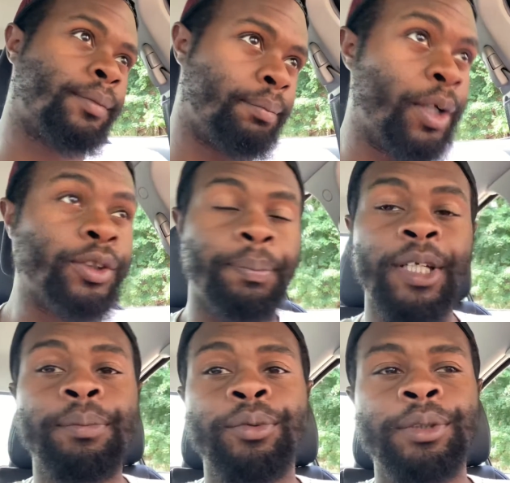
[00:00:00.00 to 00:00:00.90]
most
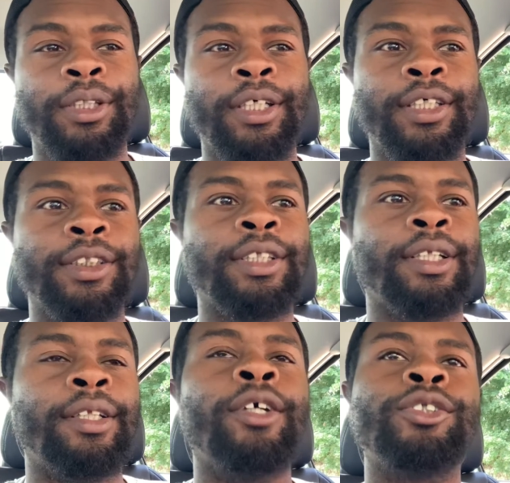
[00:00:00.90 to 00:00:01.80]
people, because
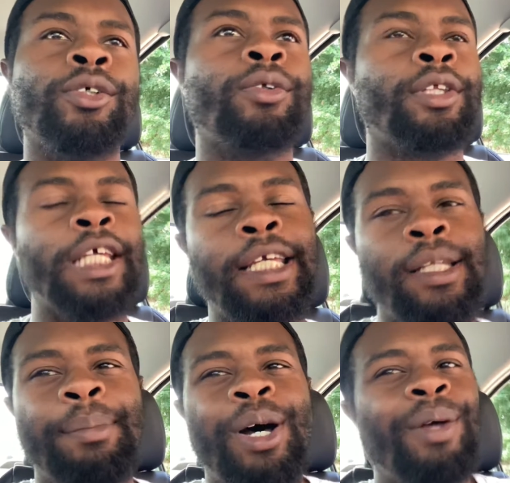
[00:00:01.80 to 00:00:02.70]
they're still
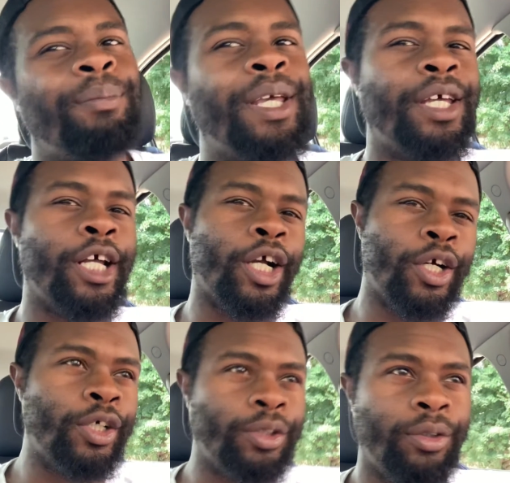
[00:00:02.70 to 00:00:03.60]
thinking about, man, I
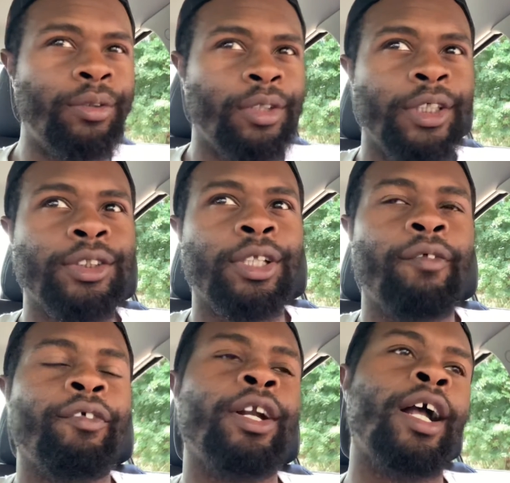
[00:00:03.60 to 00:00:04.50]
could do this
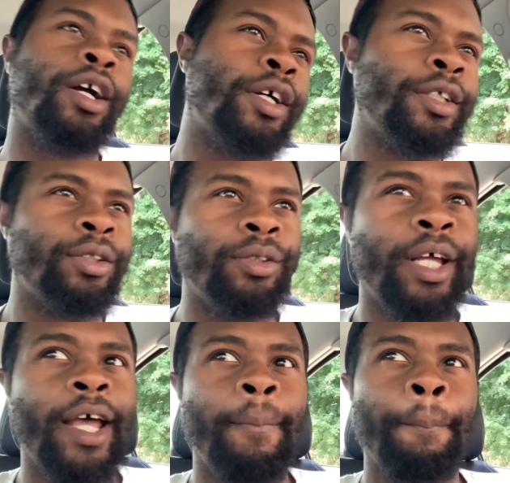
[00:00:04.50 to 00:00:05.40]
different. I could do
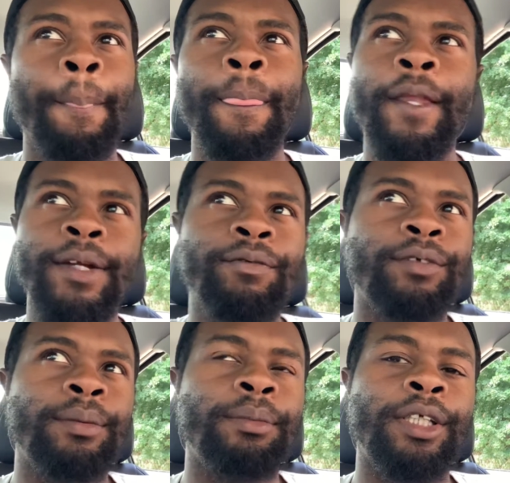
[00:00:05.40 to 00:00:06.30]
that. Even
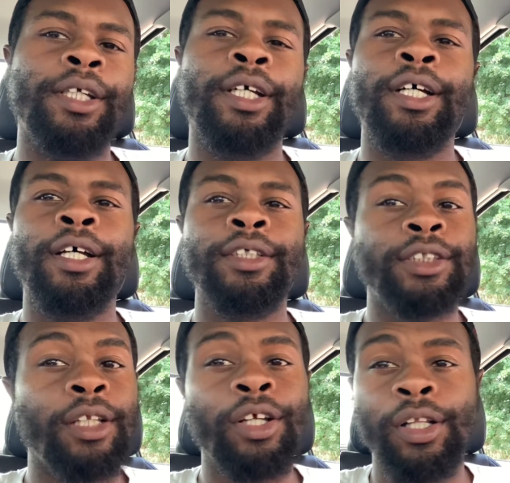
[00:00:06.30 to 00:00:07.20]
with me
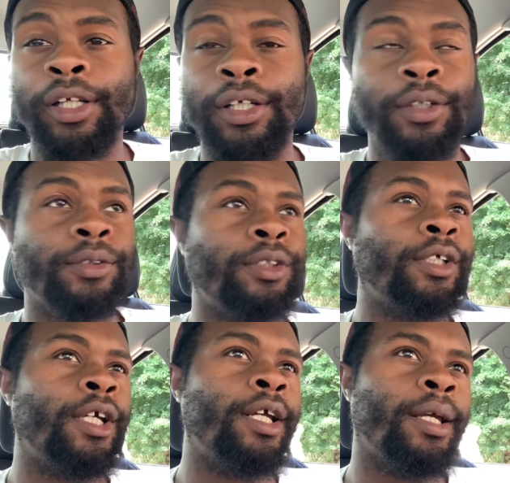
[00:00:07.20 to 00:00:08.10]
selling clothes
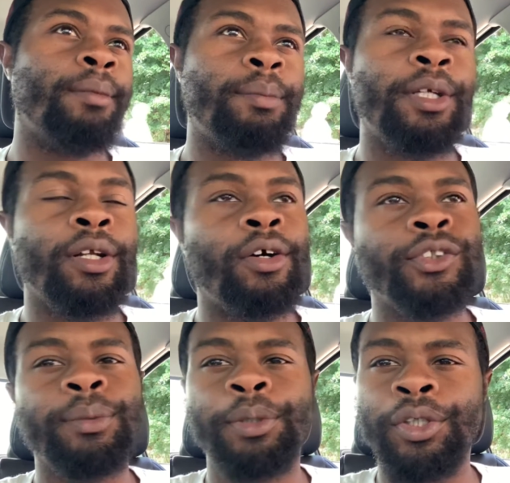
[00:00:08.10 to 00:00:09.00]
and me being an
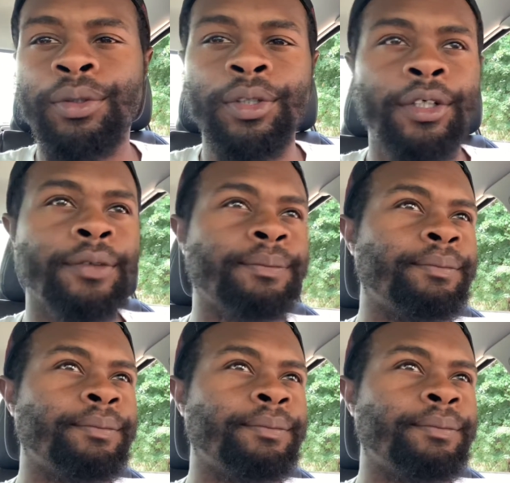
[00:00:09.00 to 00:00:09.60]
entrepreneur,